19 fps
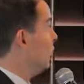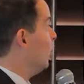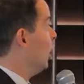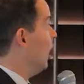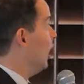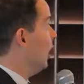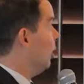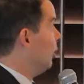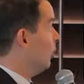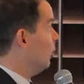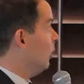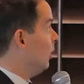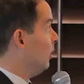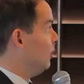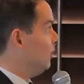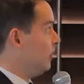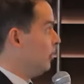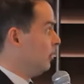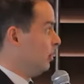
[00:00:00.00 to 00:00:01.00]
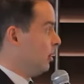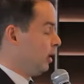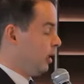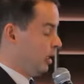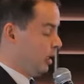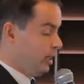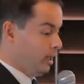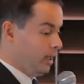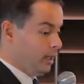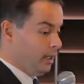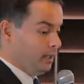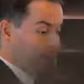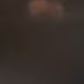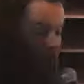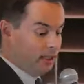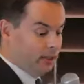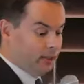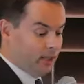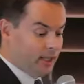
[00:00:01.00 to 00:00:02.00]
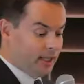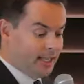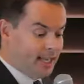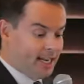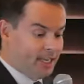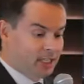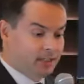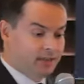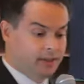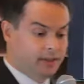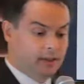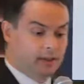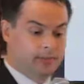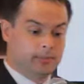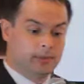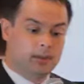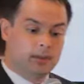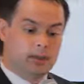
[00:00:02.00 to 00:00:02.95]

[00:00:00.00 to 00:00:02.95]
in the case of a